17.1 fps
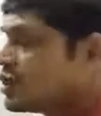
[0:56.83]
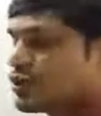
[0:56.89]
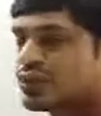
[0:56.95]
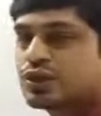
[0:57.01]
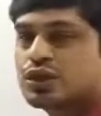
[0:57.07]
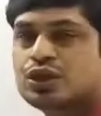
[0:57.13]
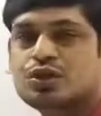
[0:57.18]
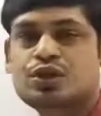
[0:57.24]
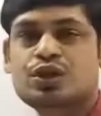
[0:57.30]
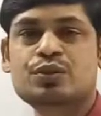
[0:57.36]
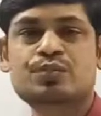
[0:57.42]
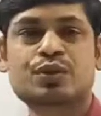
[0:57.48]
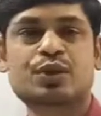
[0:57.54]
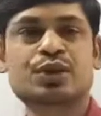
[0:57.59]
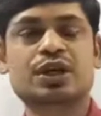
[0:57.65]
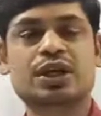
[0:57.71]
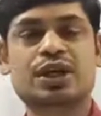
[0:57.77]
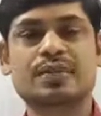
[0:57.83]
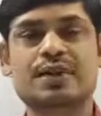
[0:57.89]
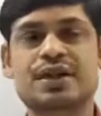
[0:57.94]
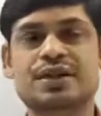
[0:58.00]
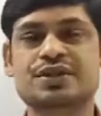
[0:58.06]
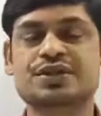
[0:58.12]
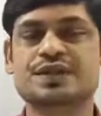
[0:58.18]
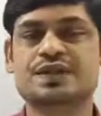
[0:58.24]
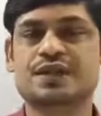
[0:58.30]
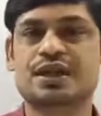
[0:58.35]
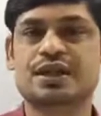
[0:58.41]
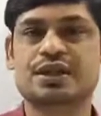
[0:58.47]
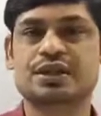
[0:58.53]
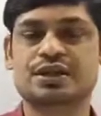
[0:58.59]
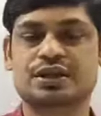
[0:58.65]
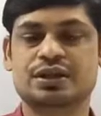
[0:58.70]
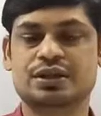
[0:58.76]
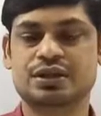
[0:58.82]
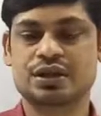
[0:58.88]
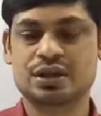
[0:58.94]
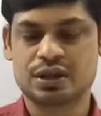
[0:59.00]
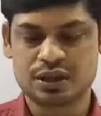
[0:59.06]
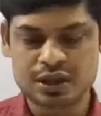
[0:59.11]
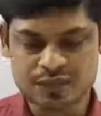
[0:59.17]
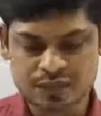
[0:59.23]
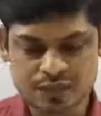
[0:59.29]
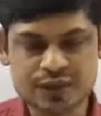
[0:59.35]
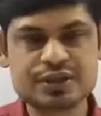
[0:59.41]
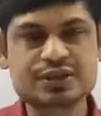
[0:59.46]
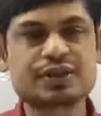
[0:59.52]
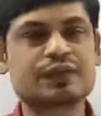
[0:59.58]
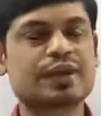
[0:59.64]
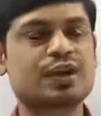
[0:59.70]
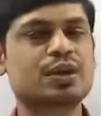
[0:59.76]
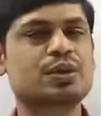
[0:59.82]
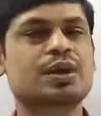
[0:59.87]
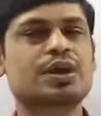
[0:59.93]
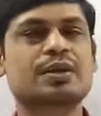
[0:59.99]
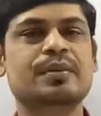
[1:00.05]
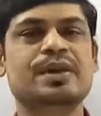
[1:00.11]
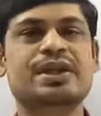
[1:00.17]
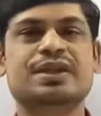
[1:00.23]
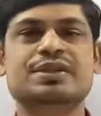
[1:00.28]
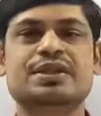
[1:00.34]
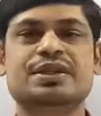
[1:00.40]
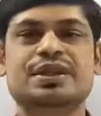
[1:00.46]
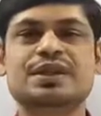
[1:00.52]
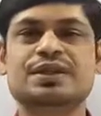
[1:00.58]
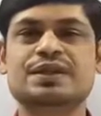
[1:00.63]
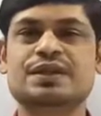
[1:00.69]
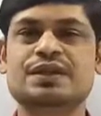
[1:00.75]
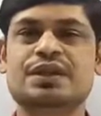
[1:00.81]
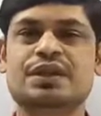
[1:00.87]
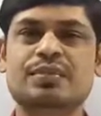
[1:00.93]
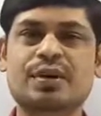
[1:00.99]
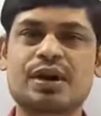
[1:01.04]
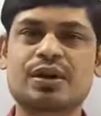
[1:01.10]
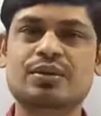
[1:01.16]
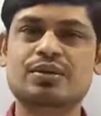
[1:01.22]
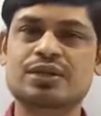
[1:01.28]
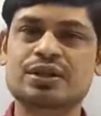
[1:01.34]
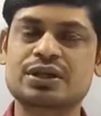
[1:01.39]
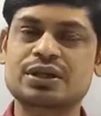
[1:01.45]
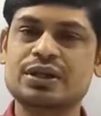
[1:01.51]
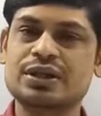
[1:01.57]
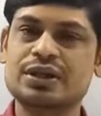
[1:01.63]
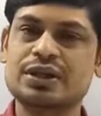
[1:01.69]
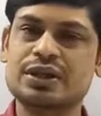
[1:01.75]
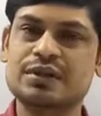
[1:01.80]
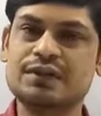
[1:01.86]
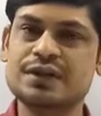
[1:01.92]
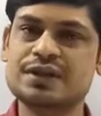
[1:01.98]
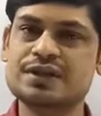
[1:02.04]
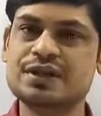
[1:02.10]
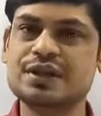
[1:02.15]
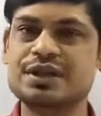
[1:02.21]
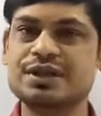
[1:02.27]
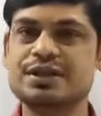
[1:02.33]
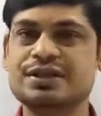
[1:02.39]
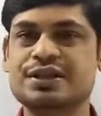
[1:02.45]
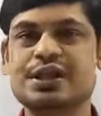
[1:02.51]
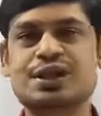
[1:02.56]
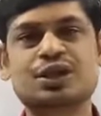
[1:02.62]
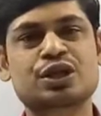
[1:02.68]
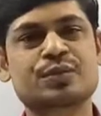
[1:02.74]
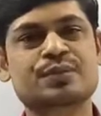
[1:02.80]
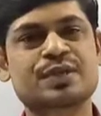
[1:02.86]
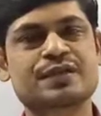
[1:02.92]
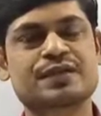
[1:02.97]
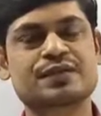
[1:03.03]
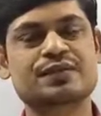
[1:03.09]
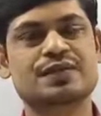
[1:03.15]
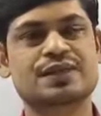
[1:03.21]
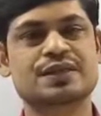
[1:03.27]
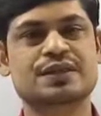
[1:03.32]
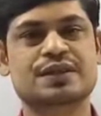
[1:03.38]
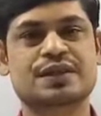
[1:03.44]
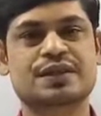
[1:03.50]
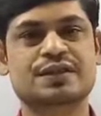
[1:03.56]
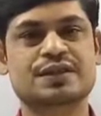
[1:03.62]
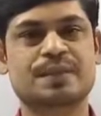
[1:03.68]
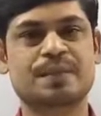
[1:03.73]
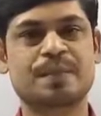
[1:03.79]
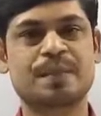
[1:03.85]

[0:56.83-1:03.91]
So the two important limitations are there. The first well-known limitation is about the physical state of the substances.